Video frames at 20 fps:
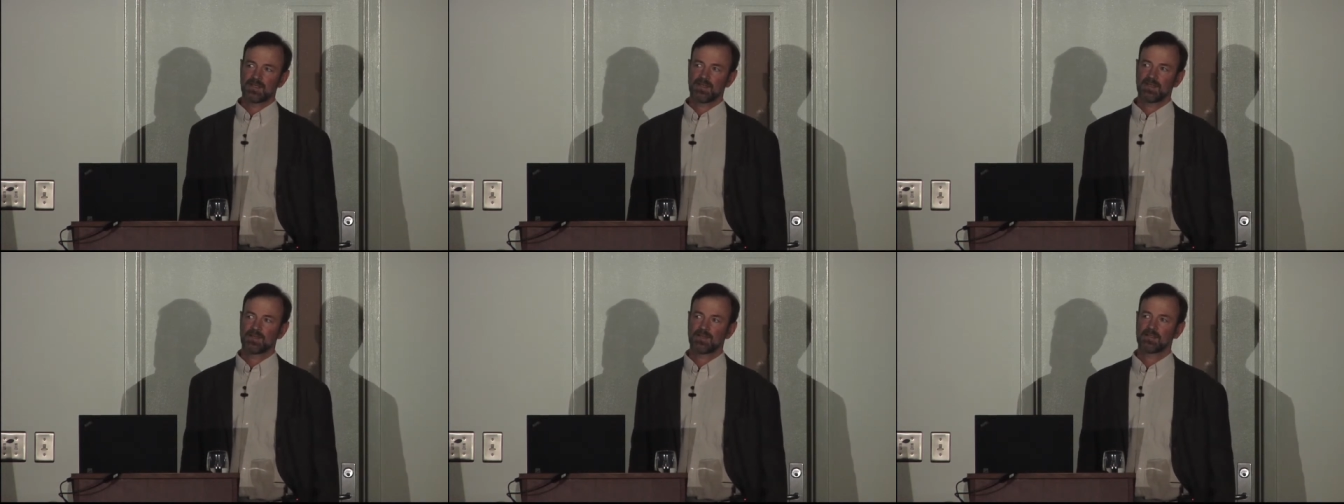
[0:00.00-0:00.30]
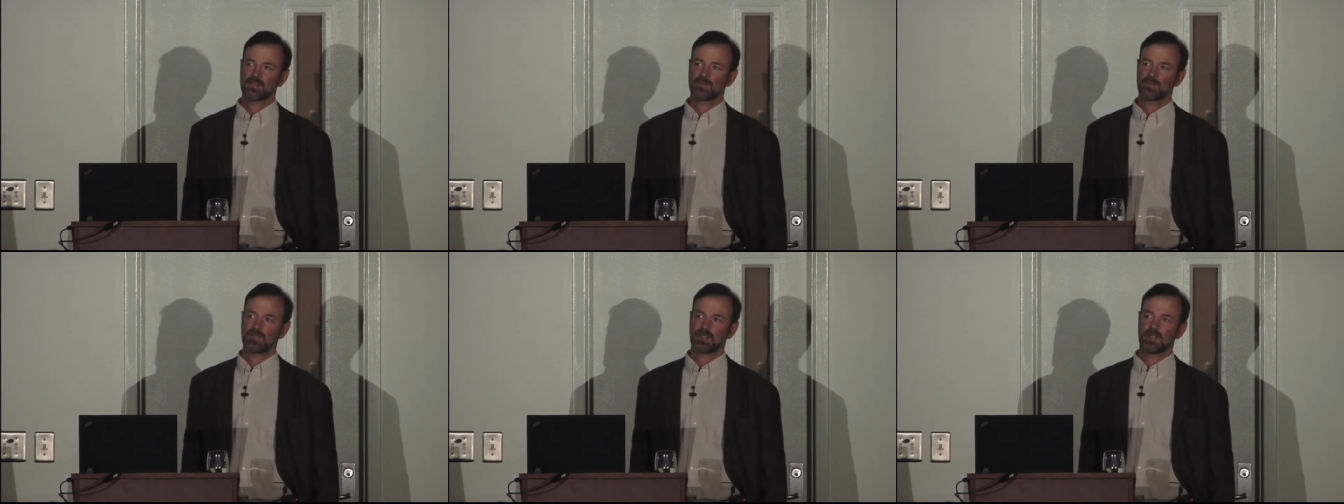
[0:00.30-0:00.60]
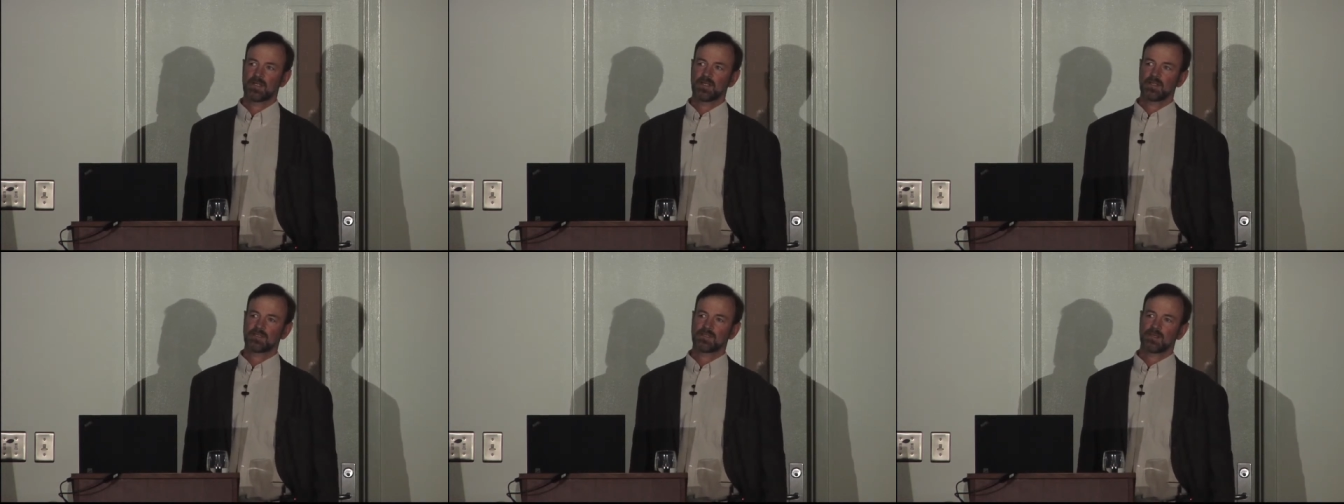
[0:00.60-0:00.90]
there has
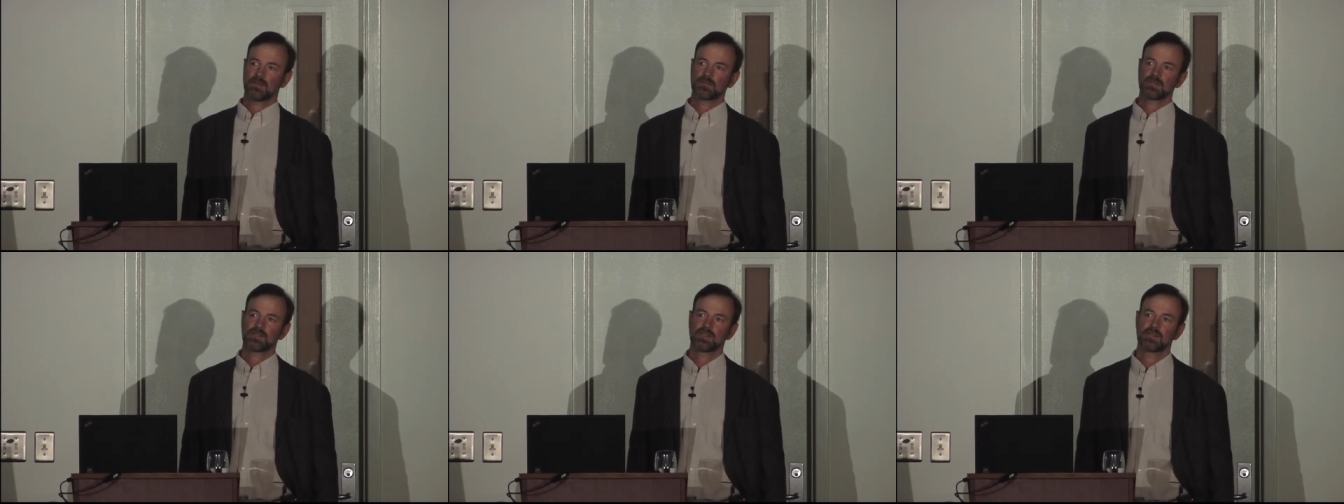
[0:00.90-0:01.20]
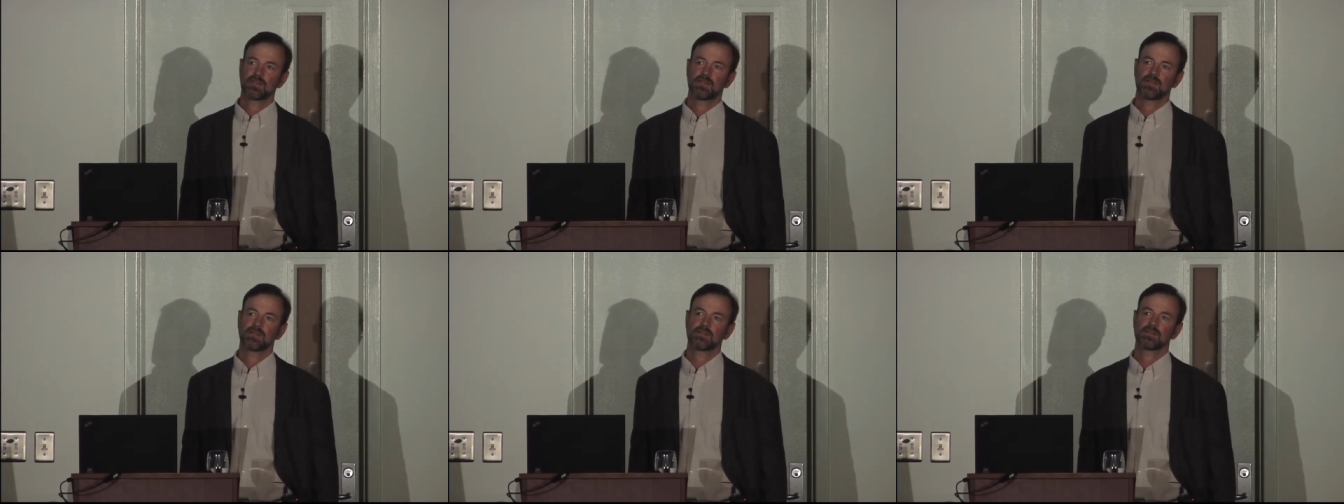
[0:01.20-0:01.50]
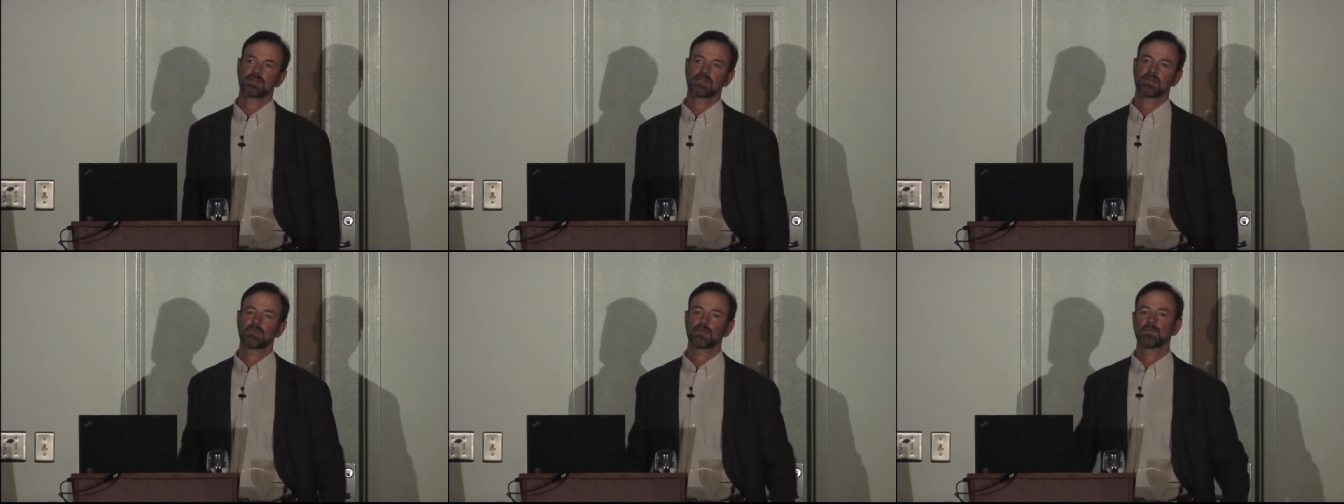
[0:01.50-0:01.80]
been an assumption that there
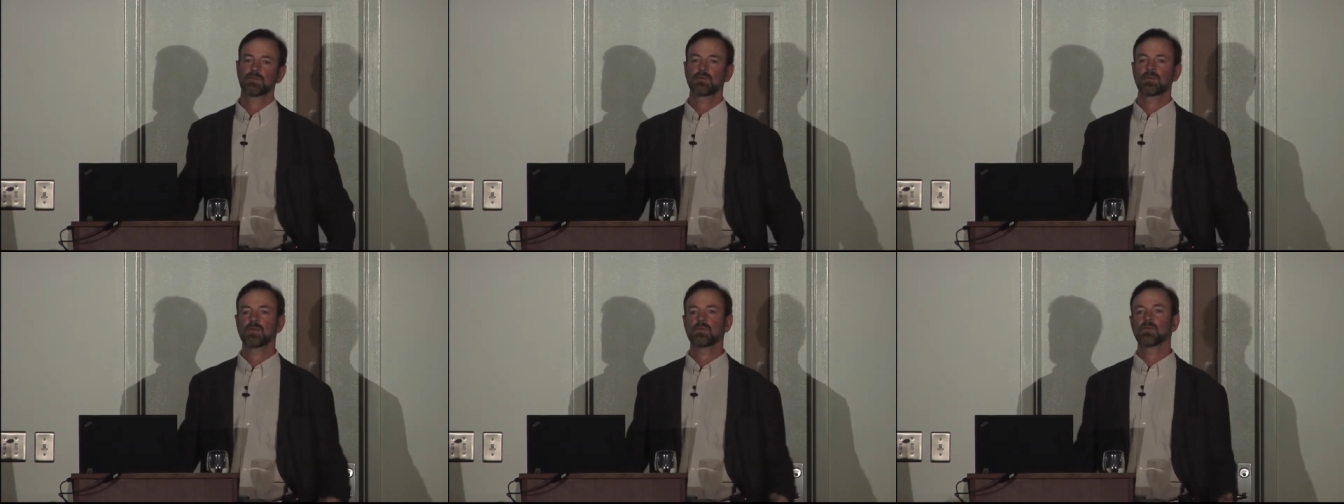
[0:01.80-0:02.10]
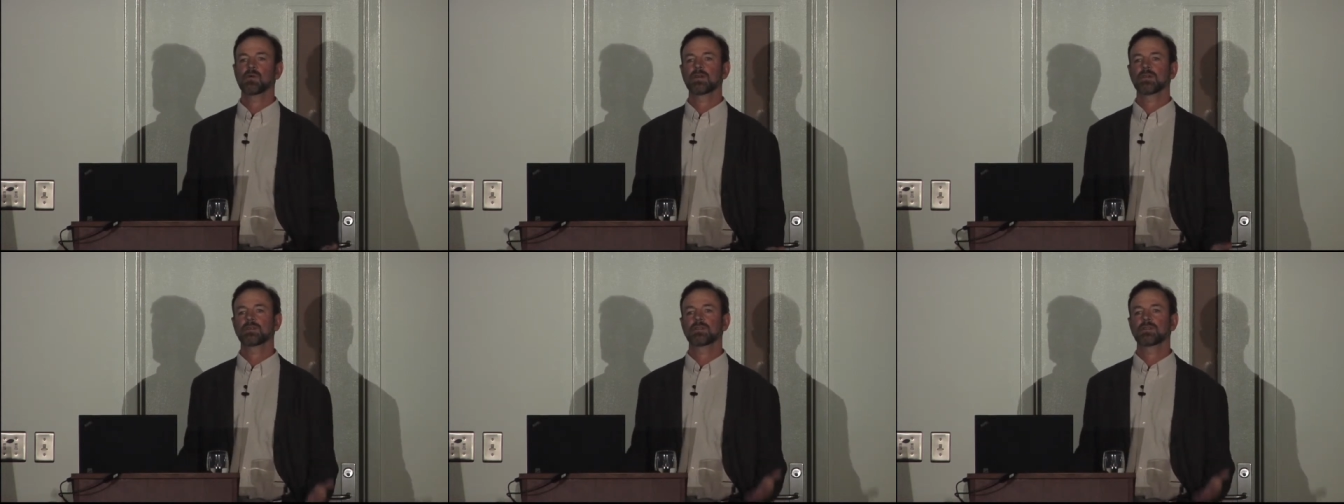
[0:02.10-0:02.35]
are somewhere between one